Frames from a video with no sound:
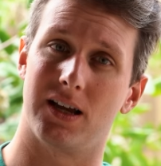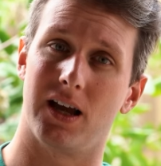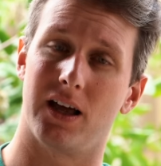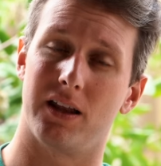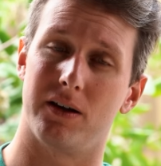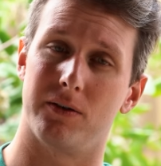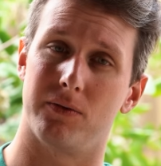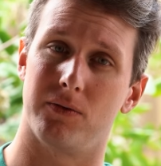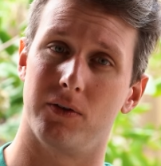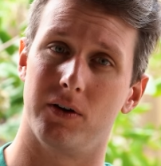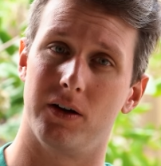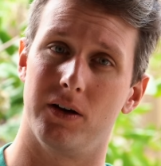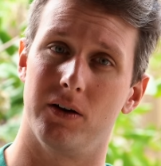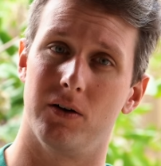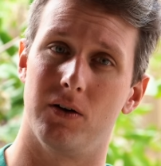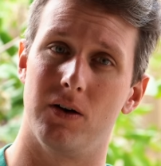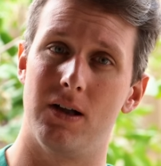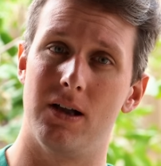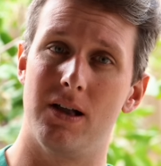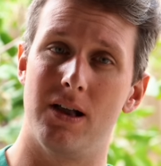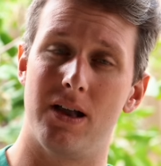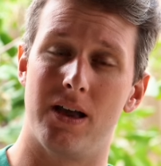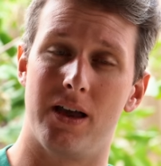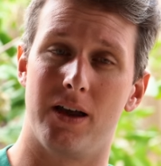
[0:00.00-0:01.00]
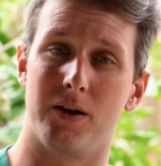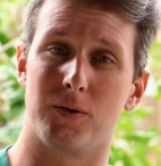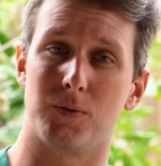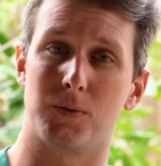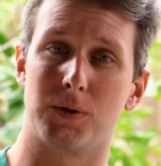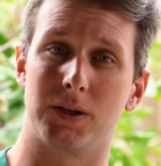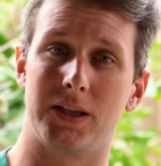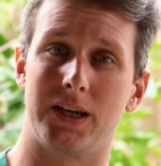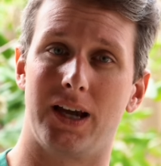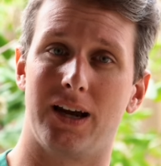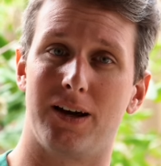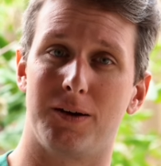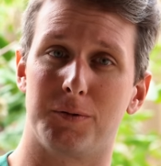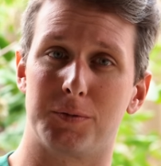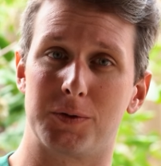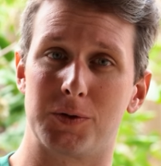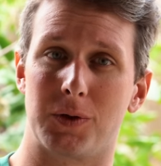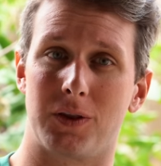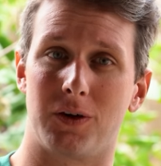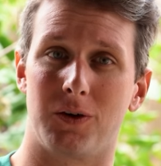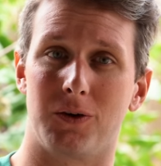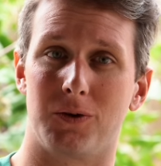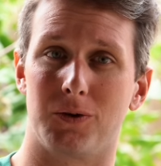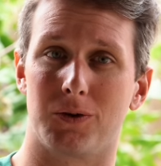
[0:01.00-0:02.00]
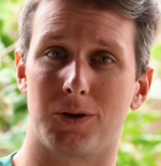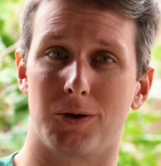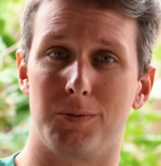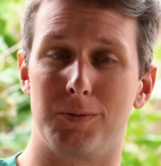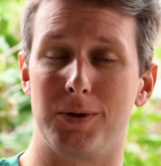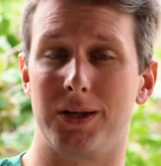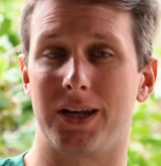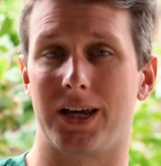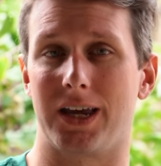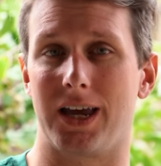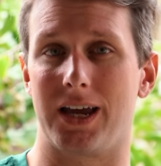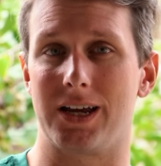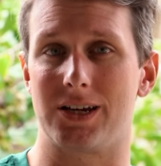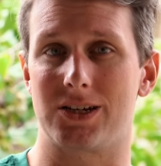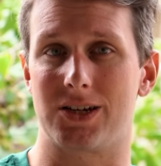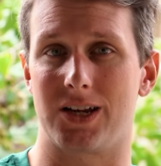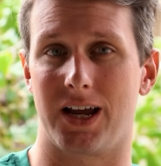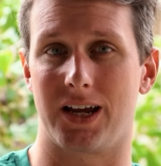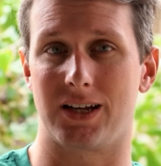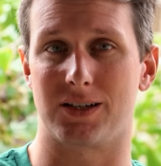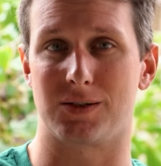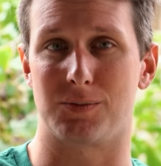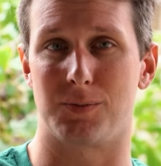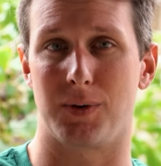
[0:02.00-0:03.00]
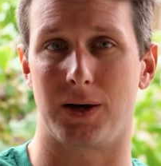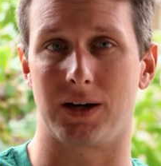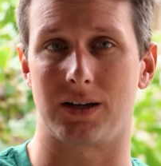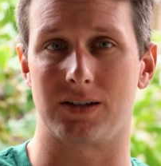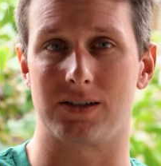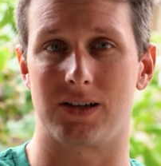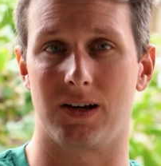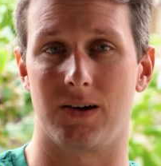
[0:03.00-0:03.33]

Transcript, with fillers: together for you, it really helped with the whole communication aspect.